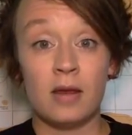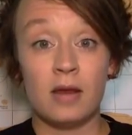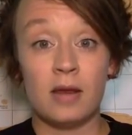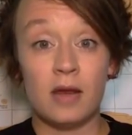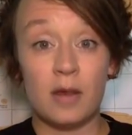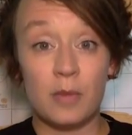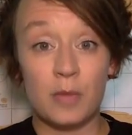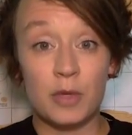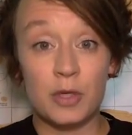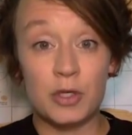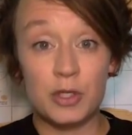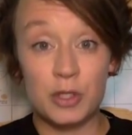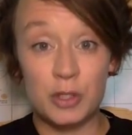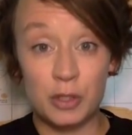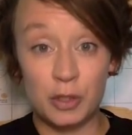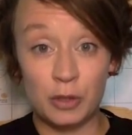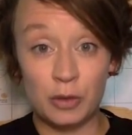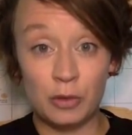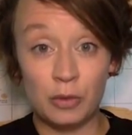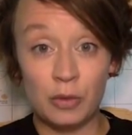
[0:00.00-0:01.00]
Number
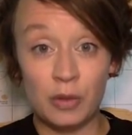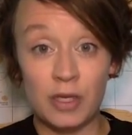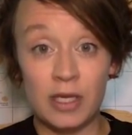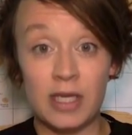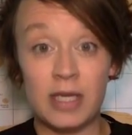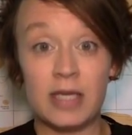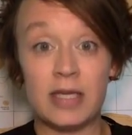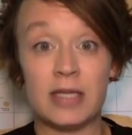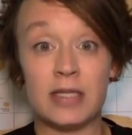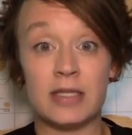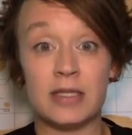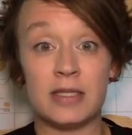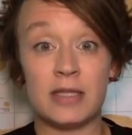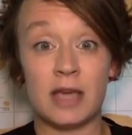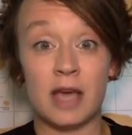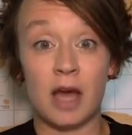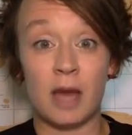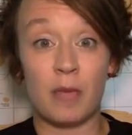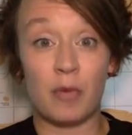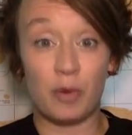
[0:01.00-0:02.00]
two is
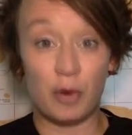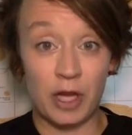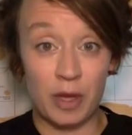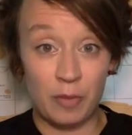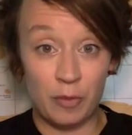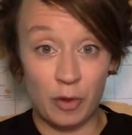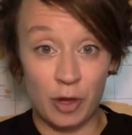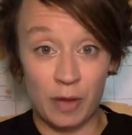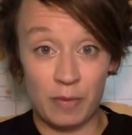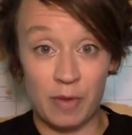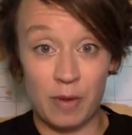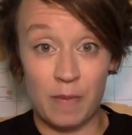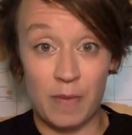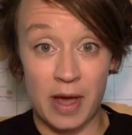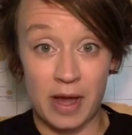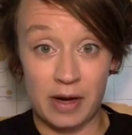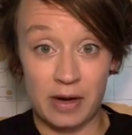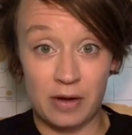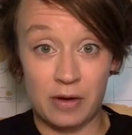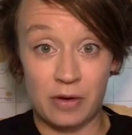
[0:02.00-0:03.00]
a pre-employment
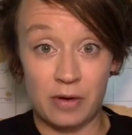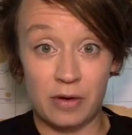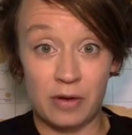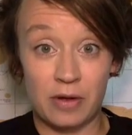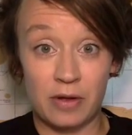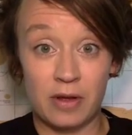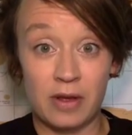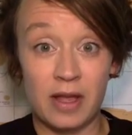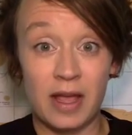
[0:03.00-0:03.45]
medical.